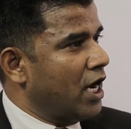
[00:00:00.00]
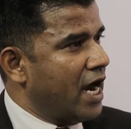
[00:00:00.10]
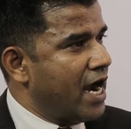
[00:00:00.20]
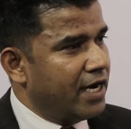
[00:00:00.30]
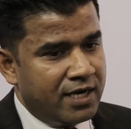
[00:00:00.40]

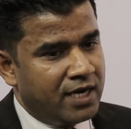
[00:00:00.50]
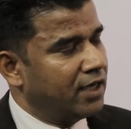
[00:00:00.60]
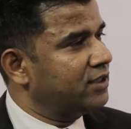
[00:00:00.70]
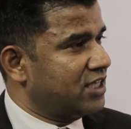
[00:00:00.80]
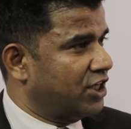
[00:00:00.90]
and
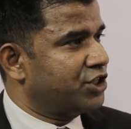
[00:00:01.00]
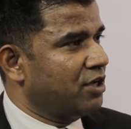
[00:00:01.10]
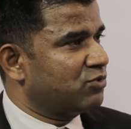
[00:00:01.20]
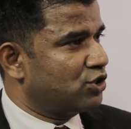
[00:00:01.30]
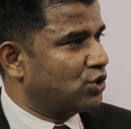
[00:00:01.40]
the
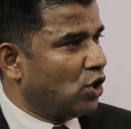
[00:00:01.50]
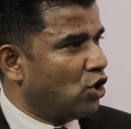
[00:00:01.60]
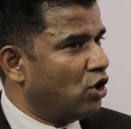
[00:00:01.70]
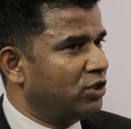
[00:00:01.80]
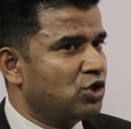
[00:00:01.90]
systems. So
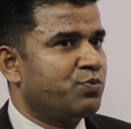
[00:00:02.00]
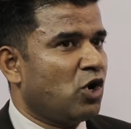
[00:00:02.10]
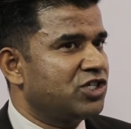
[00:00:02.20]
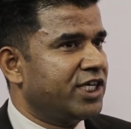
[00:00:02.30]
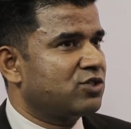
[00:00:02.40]
all those
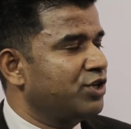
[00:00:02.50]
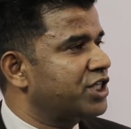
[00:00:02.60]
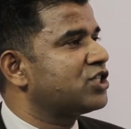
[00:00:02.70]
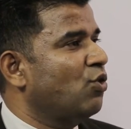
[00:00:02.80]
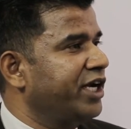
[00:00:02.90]
projects
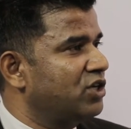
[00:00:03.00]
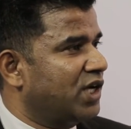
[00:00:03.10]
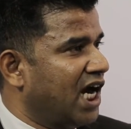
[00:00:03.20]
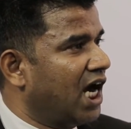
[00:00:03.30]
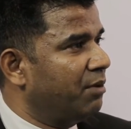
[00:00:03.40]
which is going to
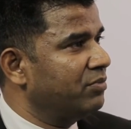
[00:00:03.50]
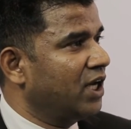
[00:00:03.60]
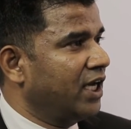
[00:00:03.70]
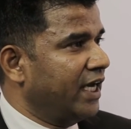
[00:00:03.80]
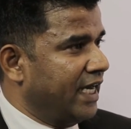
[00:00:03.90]
come
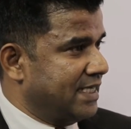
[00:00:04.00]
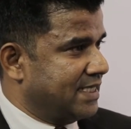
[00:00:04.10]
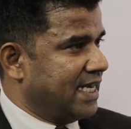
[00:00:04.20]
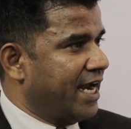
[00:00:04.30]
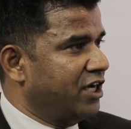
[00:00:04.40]

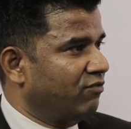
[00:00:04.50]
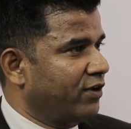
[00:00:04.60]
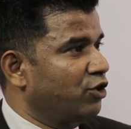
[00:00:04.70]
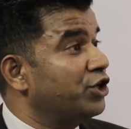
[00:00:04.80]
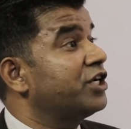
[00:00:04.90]
is kind of
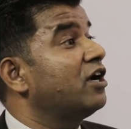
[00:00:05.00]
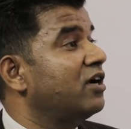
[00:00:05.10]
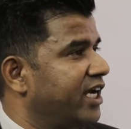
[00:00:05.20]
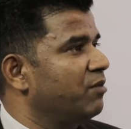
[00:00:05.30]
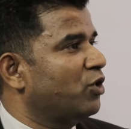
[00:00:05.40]

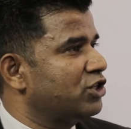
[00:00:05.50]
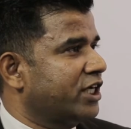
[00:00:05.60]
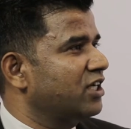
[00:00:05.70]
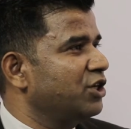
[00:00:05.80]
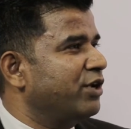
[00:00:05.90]
turnkey
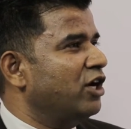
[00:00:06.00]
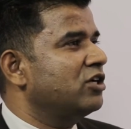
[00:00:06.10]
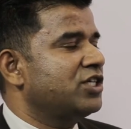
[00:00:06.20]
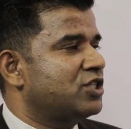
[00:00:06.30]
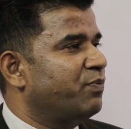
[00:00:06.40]
project. You
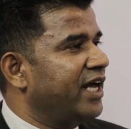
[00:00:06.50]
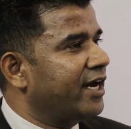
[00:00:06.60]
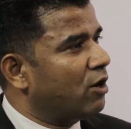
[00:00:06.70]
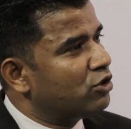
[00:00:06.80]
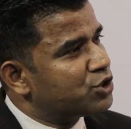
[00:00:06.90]
cannot just play
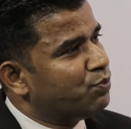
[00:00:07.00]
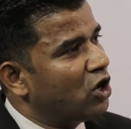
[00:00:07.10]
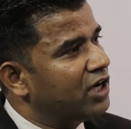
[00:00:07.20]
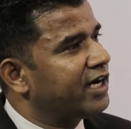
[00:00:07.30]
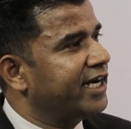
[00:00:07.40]
around
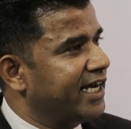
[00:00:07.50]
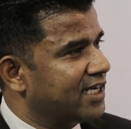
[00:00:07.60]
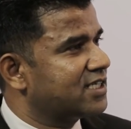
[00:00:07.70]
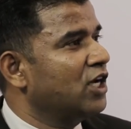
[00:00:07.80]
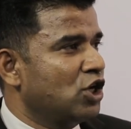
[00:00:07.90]
smaller
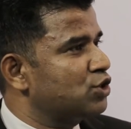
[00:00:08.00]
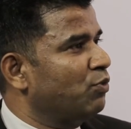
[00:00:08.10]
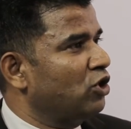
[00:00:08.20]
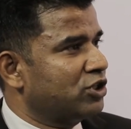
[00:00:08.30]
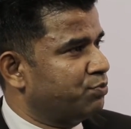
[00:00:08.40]
areas,
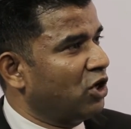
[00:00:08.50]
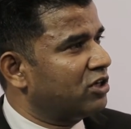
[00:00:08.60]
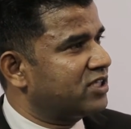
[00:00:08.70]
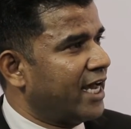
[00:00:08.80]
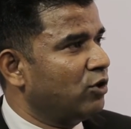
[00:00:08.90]

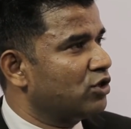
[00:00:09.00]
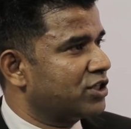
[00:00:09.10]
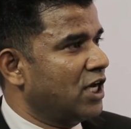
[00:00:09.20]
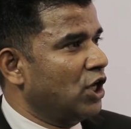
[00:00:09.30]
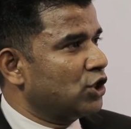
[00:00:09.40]
smaller
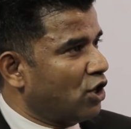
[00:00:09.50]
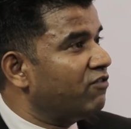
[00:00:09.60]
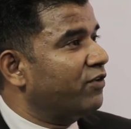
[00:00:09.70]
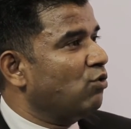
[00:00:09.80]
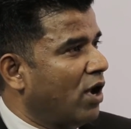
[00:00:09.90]
silos. So
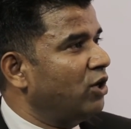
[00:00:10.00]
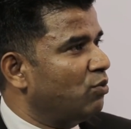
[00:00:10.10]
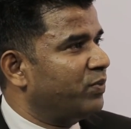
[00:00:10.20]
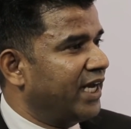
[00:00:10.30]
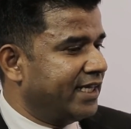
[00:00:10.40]
if you want to
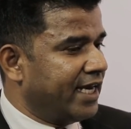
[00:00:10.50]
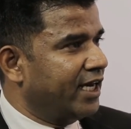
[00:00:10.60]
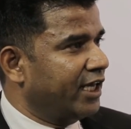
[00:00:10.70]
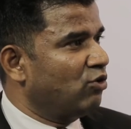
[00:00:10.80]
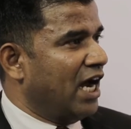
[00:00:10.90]
play,
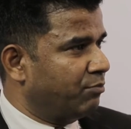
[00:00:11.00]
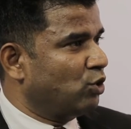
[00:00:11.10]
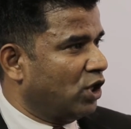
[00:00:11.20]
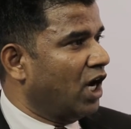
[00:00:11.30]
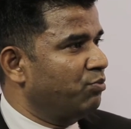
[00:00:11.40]
then you will have
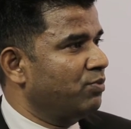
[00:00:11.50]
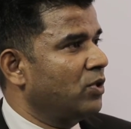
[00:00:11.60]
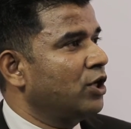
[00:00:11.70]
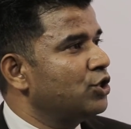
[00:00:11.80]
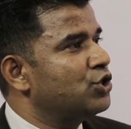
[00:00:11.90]
to come
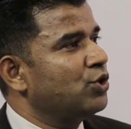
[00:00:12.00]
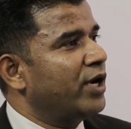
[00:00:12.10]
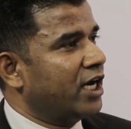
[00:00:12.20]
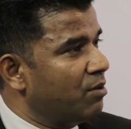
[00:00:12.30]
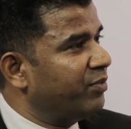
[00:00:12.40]
to
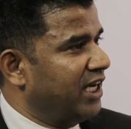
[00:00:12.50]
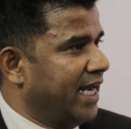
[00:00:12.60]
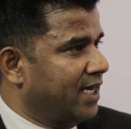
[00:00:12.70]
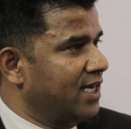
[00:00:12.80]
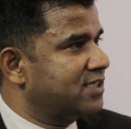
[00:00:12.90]
a company
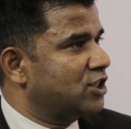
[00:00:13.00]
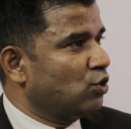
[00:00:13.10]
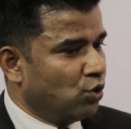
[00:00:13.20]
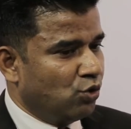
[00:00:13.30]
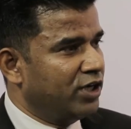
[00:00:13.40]
like us
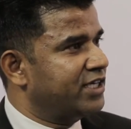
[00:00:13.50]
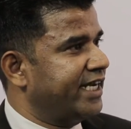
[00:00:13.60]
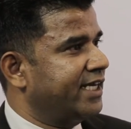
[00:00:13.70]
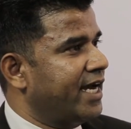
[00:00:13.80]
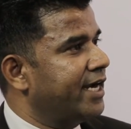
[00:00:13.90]
who will
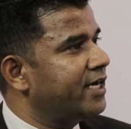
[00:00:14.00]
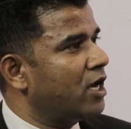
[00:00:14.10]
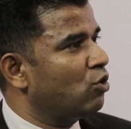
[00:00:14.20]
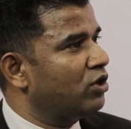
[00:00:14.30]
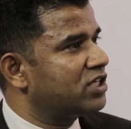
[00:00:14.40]
take the
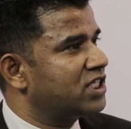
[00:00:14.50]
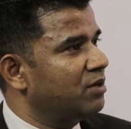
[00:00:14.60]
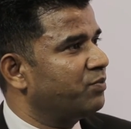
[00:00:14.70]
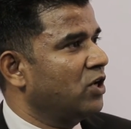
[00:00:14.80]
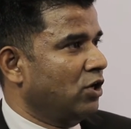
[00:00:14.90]
entire
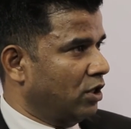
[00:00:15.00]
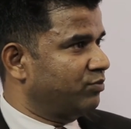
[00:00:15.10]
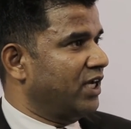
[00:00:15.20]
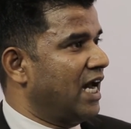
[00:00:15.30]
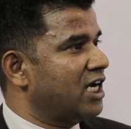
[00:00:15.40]
ownership
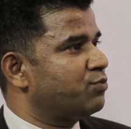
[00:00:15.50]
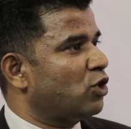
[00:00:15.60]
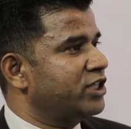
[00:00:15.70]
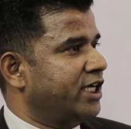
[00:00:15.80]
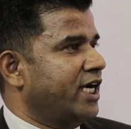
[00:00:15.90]
of the large
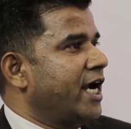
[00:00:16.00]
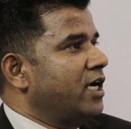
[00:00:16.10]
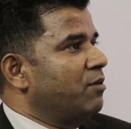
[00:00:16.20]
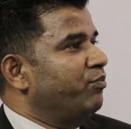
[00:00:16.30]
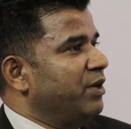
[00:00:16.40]
project
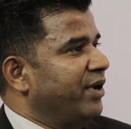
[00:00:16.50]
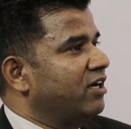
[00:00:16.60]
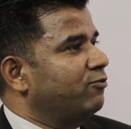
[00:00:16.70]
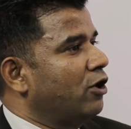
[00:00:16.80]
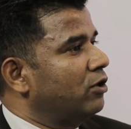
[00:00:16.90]
and
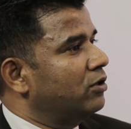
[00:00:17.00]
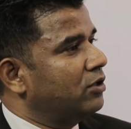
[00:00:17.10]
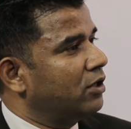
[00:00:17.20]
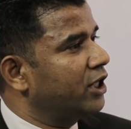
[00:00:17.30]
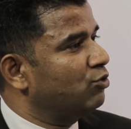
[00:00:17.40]
implement for
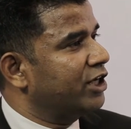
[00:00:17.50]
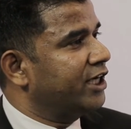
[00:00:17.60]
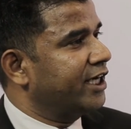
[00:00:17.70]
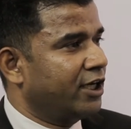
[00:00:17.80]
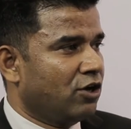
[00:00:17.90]

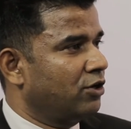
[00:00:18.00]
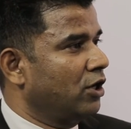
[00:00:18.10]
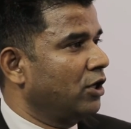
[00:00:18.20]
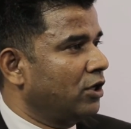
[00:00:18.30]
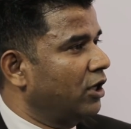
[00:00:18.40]
utility or
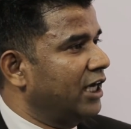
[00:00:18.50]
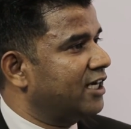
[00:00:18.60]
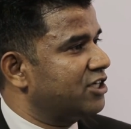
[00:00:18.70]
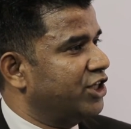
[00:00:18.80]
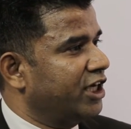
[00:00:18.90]

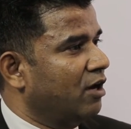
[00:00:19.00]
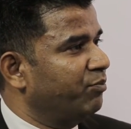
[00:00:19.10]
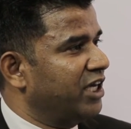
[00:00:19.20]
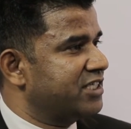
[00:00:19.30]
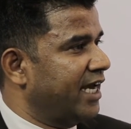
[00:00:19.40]
electricity
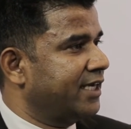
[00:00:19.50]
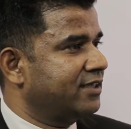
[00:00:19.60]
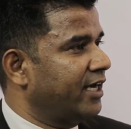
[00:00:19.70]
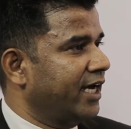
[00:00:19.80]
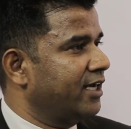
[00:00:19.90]
companies
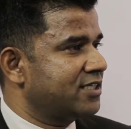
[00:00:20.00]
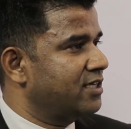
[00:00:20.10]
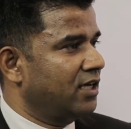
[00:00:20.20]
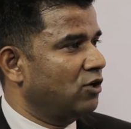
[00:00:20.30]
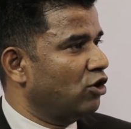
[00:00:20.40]
like Tenaga
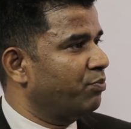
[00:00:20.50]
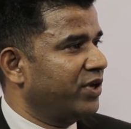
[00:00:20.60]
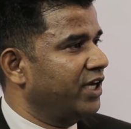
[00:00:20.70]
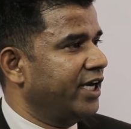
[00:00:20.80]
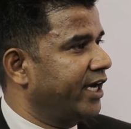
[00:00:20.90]
National or PA,
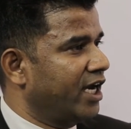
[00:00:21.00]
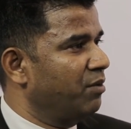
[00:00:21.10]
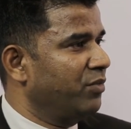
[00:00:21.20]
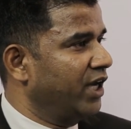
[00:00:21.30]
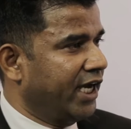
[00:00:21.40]

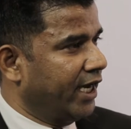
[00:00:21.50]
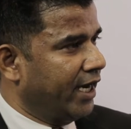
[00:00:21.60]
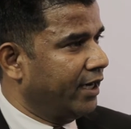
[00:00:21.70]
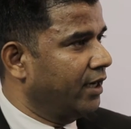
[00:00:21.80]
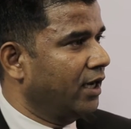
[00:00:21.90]
MEA,
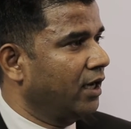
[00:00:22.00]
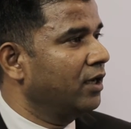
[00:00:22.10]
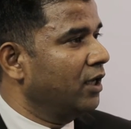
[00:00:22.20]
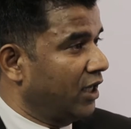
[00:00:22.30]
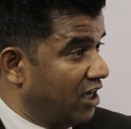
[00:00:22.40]
and
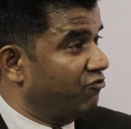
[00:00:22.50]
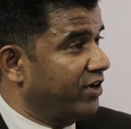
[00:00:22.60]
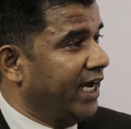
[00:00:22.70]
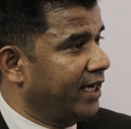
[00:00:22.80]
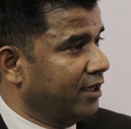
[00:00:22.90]

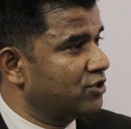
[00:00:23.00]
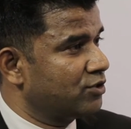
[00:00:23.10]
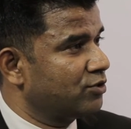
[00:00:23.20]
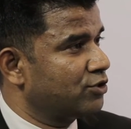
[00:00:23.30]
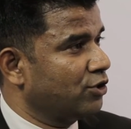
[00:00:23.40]
EVN.
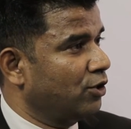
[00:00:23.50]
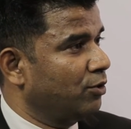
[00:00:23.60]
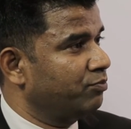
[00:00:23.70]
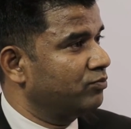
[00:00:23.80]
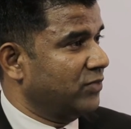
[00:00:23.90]

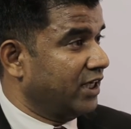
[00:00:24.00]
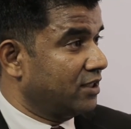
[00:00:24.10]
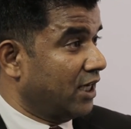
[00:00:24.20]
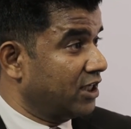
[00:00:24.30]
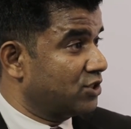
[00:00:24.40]
So
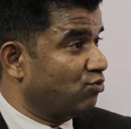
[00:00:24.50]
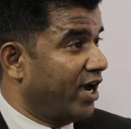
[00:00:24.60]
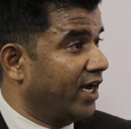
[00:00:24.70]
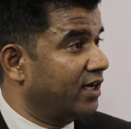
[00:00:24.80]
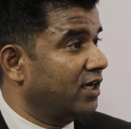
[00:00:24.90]
that is
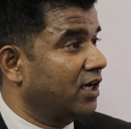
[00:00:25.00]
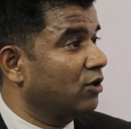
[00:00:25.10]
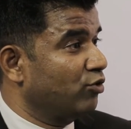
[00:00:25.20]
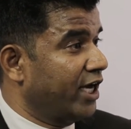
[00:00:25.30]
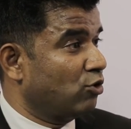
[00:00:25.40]

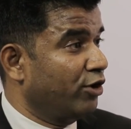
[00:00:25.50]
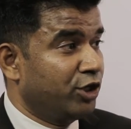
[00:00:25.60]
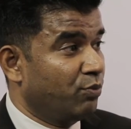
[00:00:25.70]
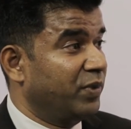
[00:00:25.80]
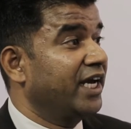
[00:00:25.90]
where we are going
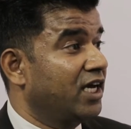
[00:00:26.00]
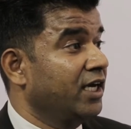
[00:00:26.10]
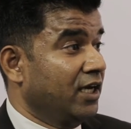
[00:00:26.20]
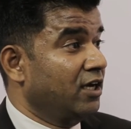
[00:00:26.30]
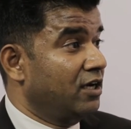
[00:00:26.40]
to play
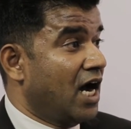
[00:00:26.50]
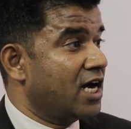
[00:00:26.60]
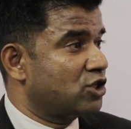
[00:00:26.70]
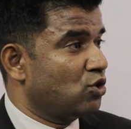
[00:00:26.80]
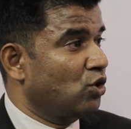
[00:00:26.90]

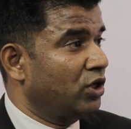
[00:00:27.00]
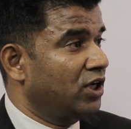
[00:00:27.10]
large role